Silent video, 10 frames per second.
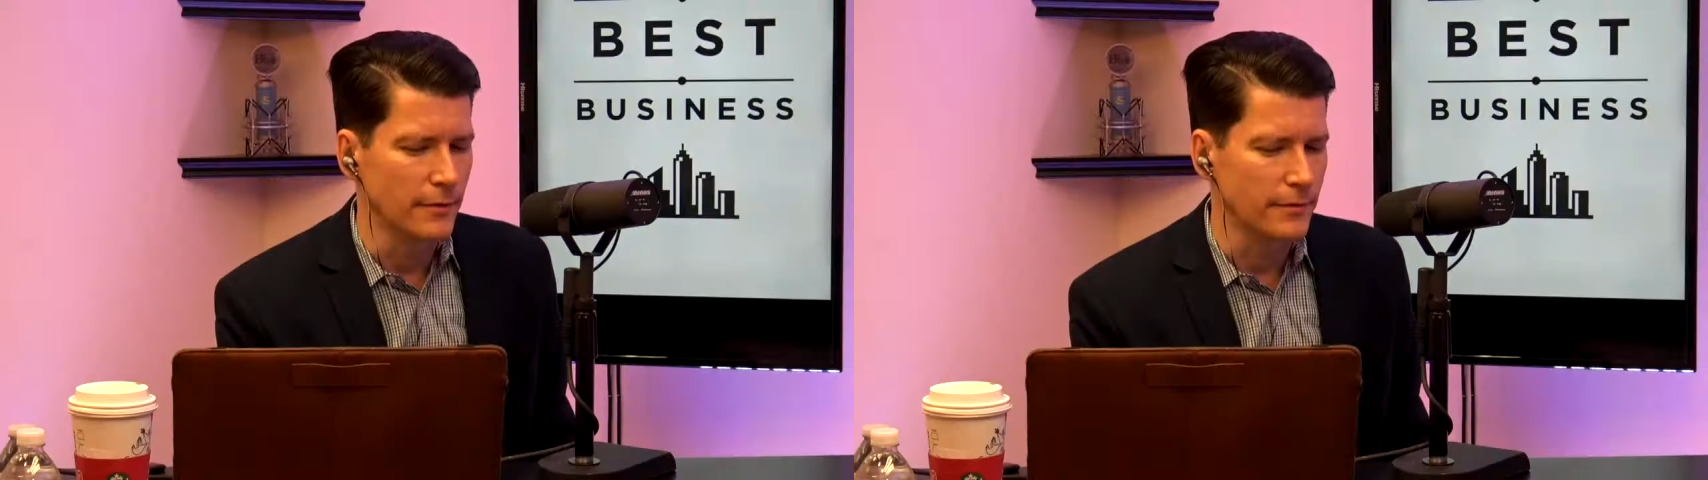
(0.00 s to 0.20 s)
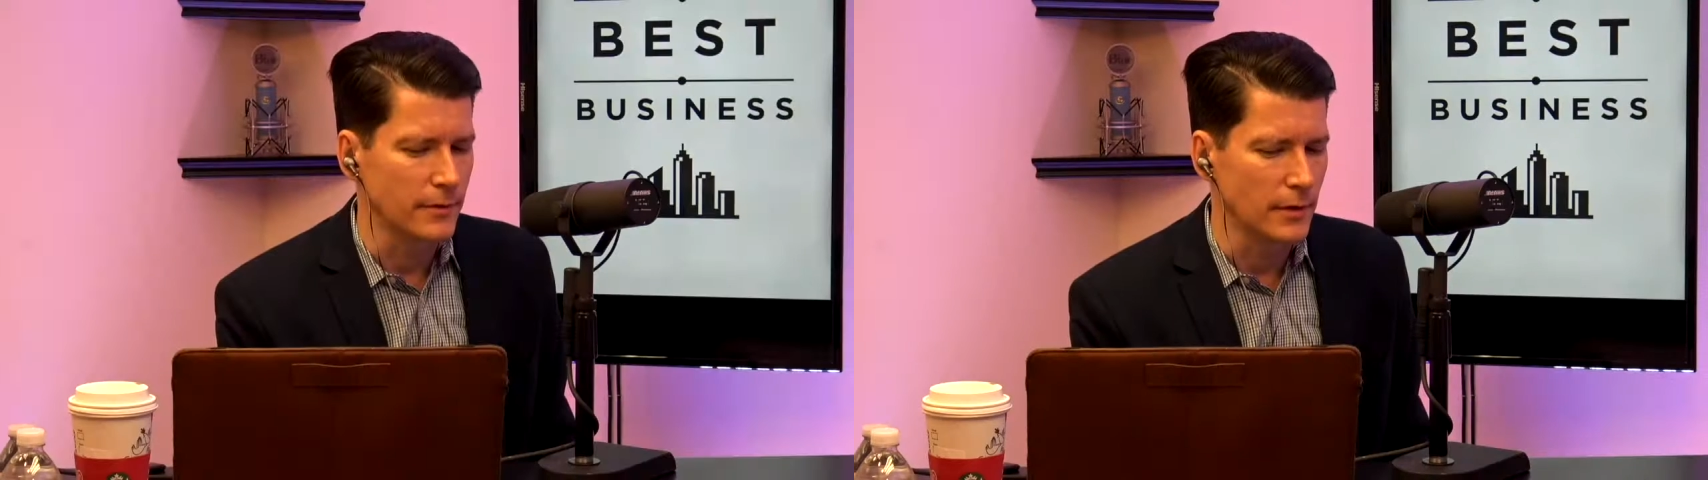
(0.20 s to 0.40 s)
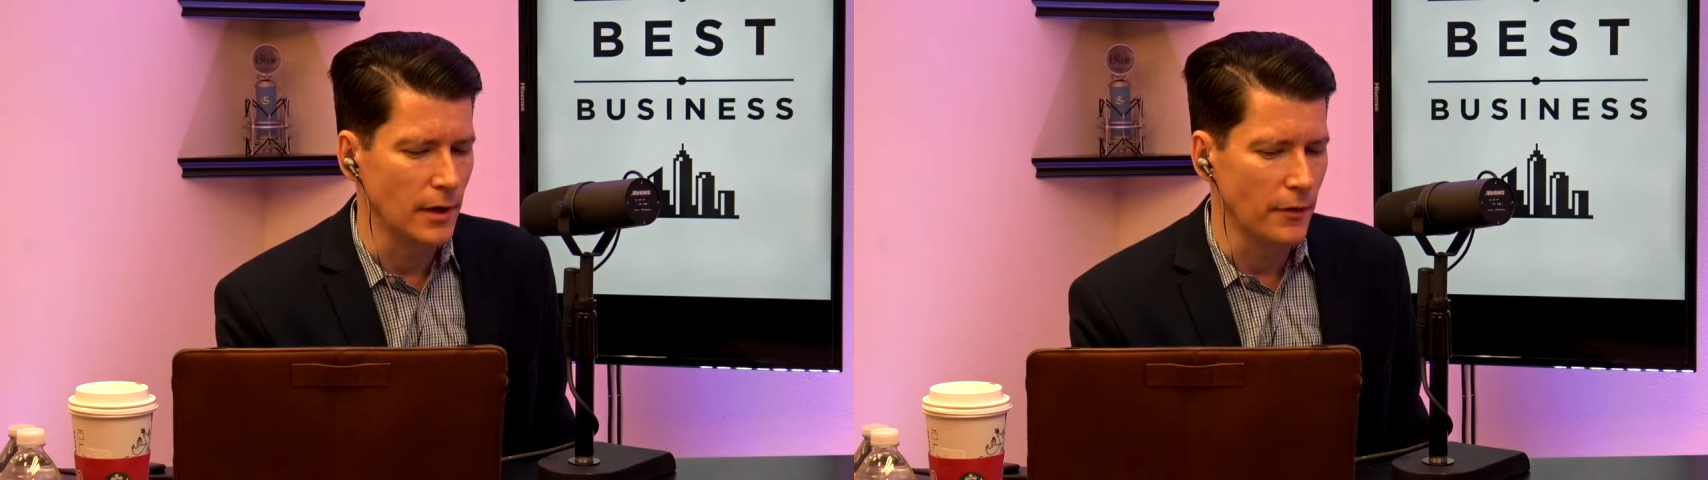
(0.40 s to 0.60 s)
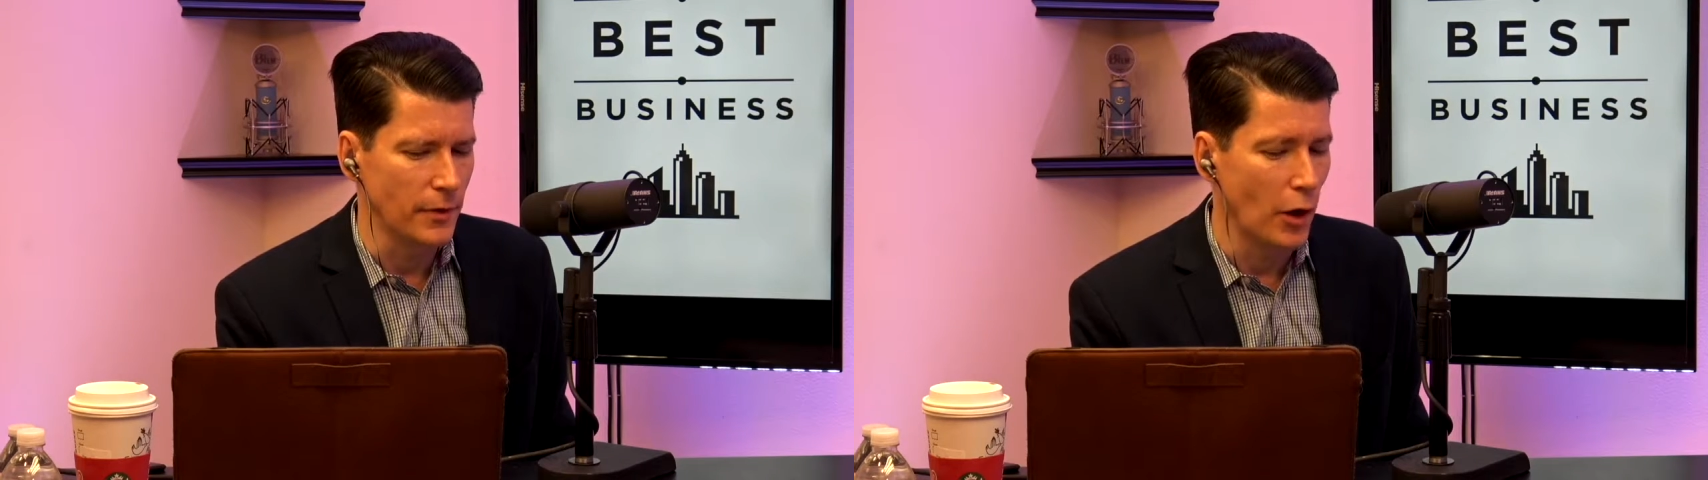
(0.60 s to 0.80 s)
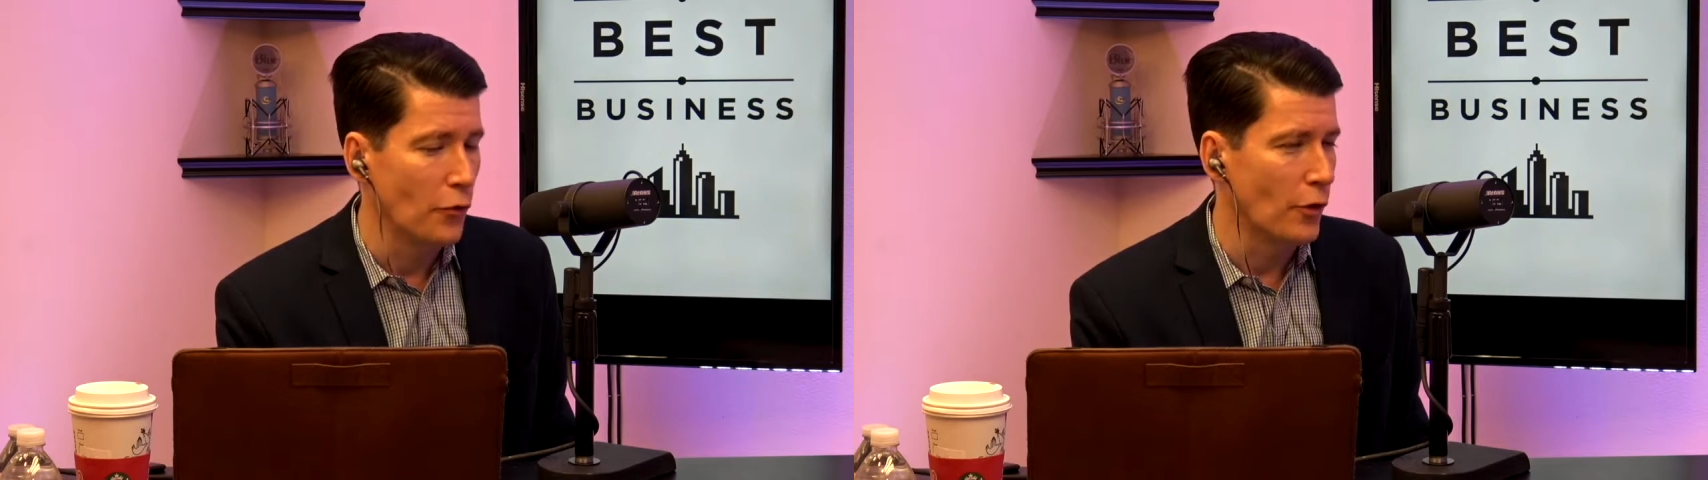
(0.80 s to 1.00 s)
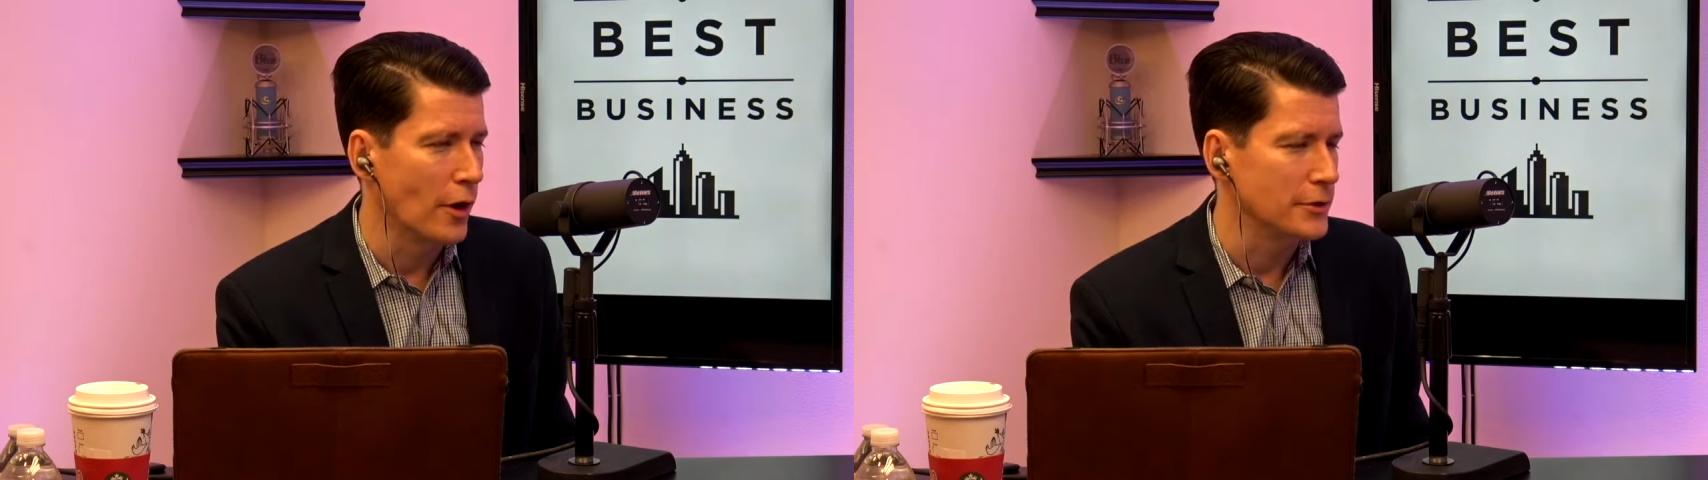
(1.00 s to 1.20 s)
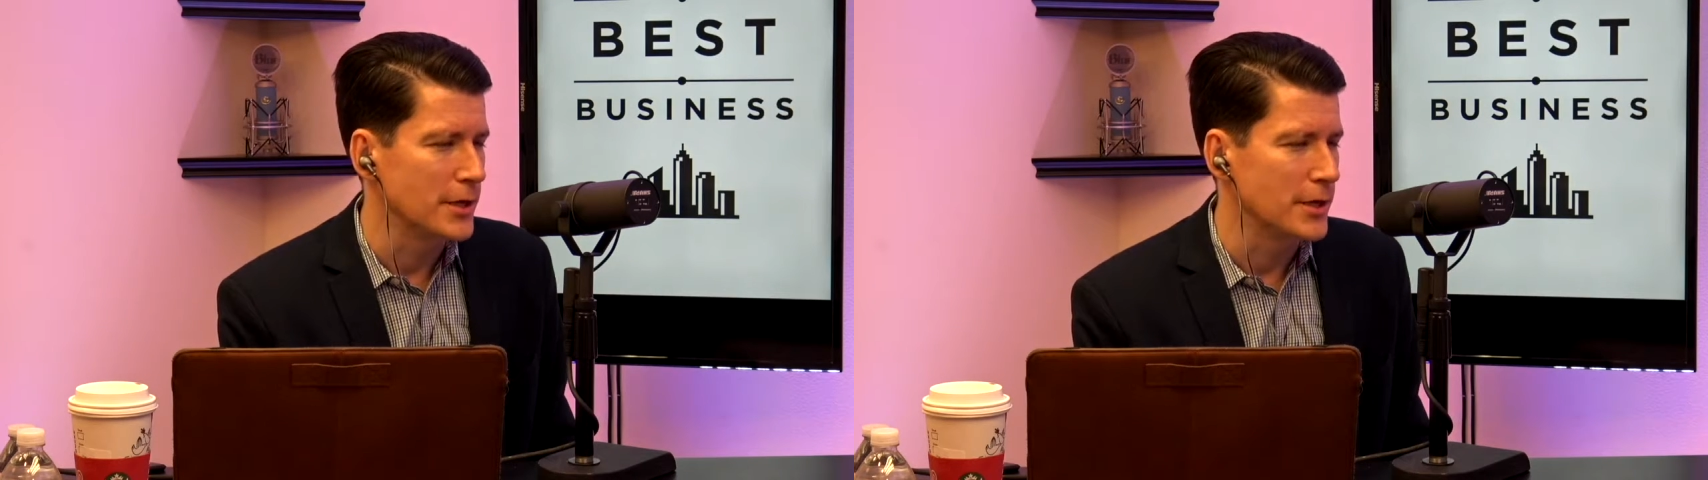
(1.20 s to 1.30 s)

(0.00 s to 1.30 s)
of, the overall